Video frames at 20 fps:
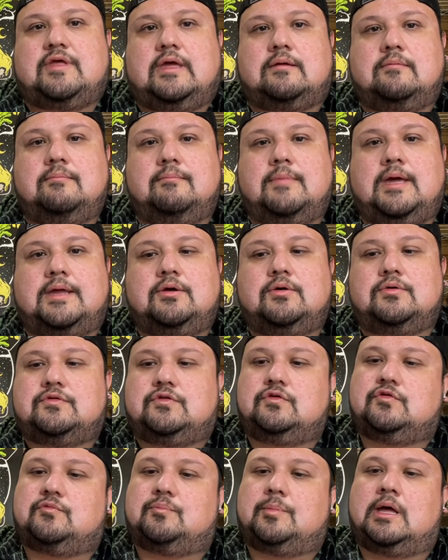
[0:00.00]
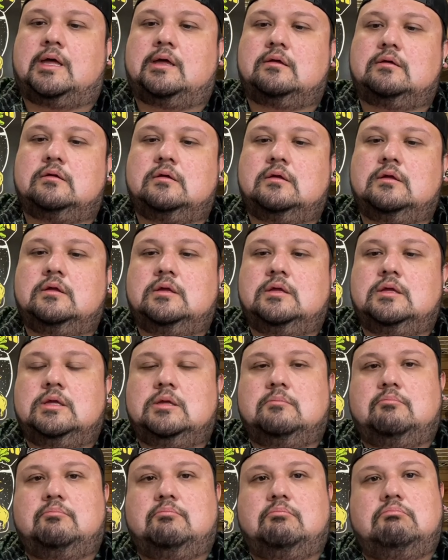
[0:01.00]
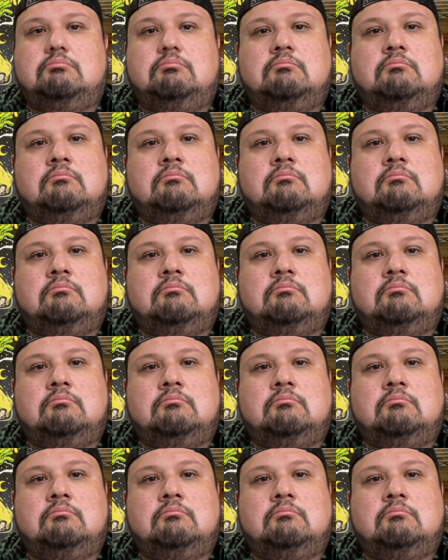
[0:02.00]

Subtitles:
pizza. That was like my go-to spot.